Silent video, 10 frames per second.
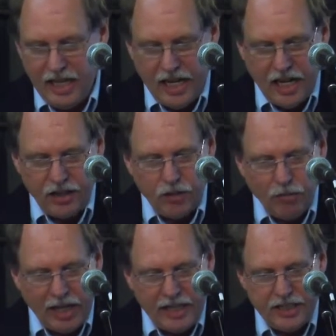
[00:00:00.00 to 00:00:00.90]
And on the
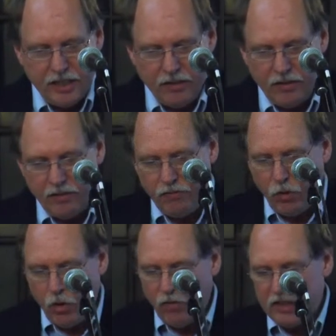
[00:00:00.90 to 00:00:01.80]
right, a
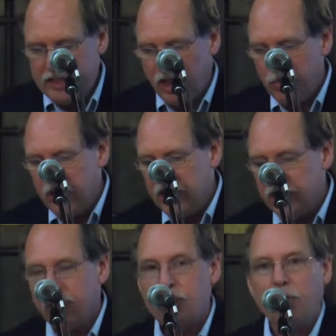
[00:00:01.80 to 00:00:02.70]
photo of a
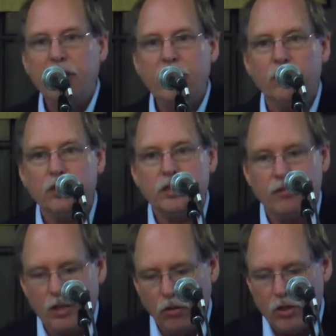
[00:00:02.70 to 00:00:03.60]
celebration of 20 years
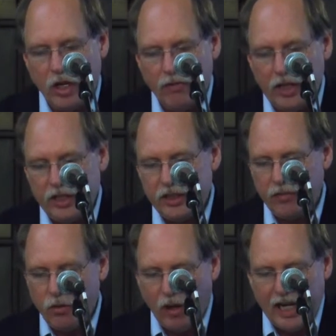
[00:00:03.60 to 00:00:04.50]
of co governance
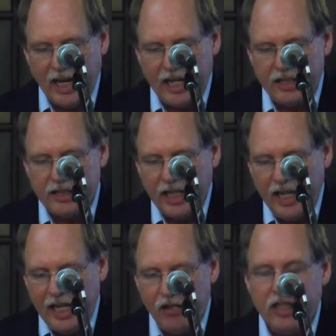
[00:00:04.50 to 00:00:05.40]
of Gwaii Haanas
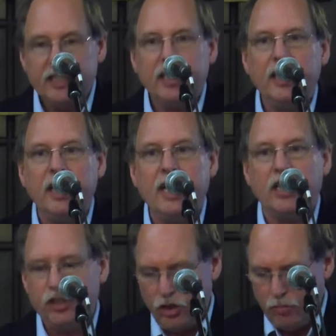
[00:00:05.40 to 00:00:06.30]
Heritage Site and
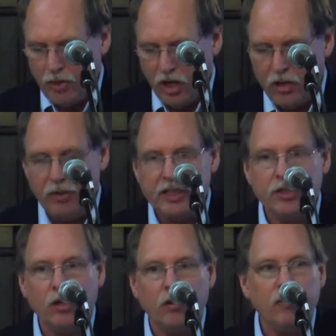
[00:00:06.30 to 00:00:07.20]
National Park
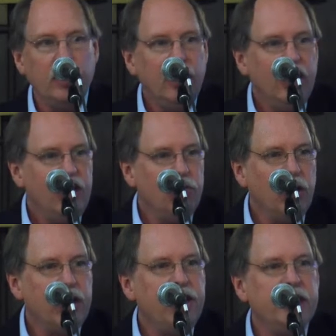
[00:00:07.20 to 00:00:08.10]
Reserve. And
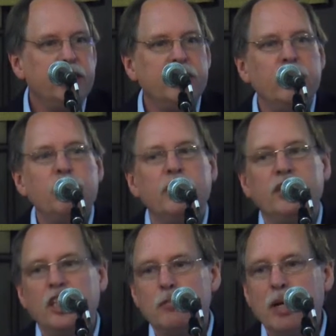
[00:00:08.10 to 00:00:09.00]
one of the things that's
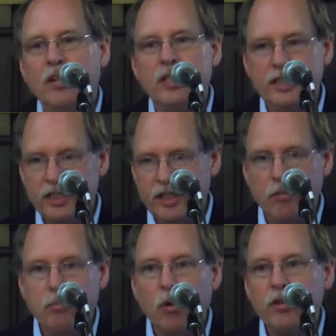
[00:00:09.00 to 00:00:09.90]
interesting about this is
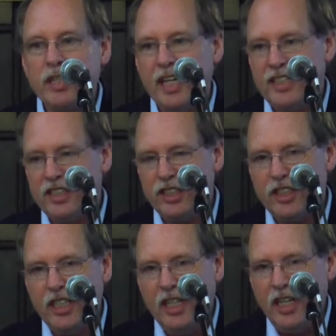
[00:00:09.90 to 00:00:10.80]
in both
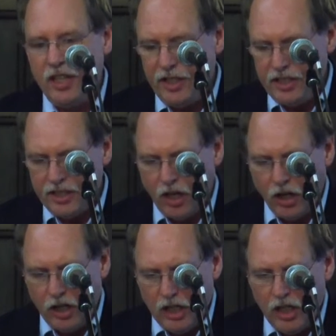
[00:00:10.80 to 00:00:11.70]
cases, these are